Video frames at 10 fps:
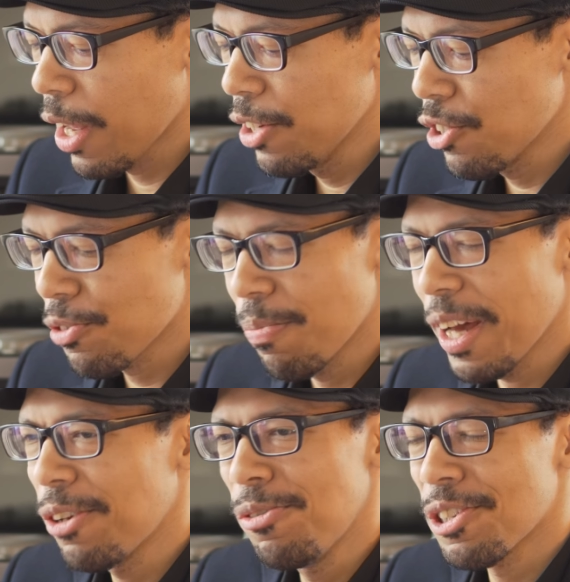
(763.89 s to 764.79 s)
and just
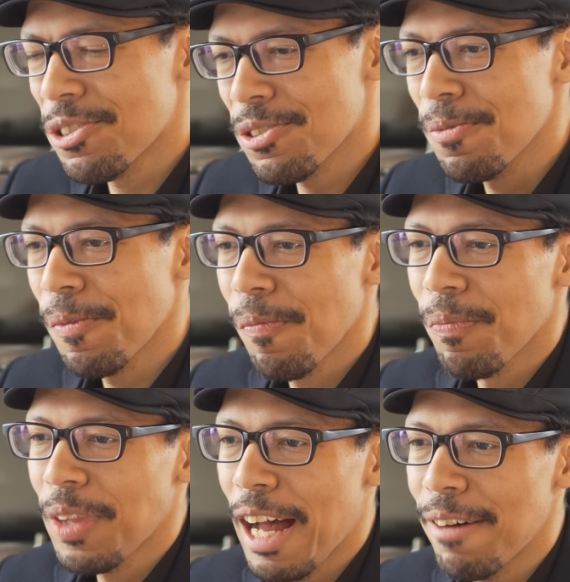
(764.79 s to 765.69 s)
make you just
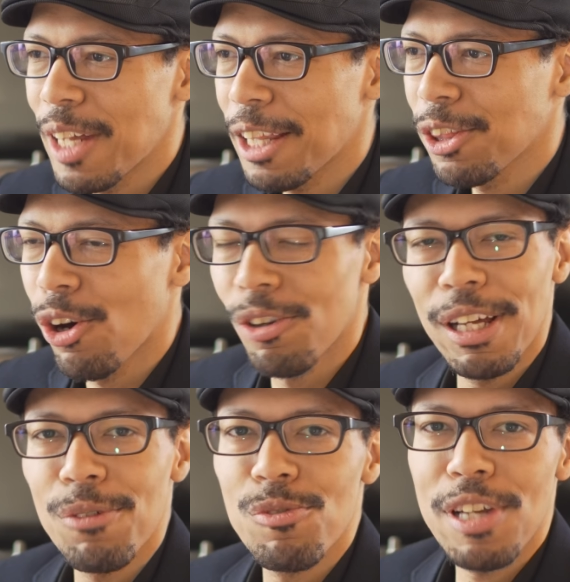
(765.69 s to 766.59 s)
have that thought
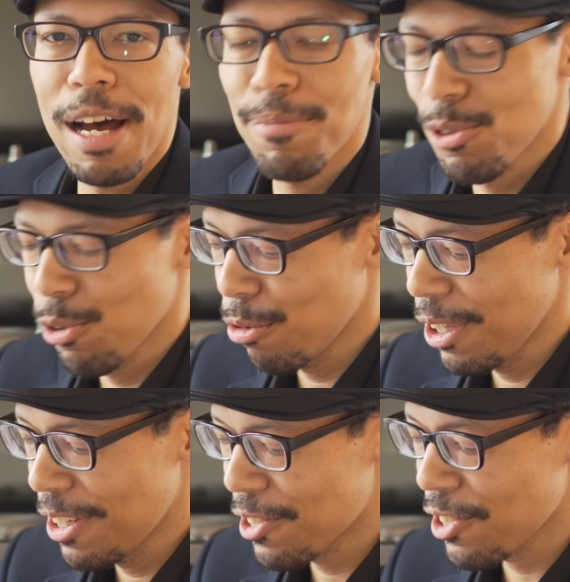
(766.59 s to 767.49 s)
that was
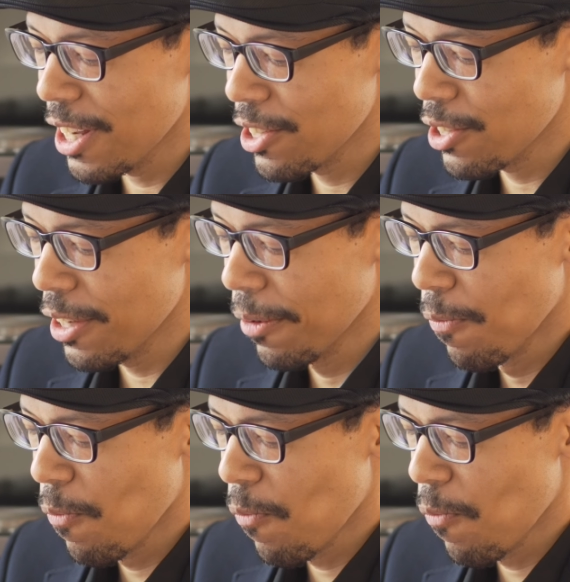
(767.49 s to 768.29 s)
absolutely disgusting.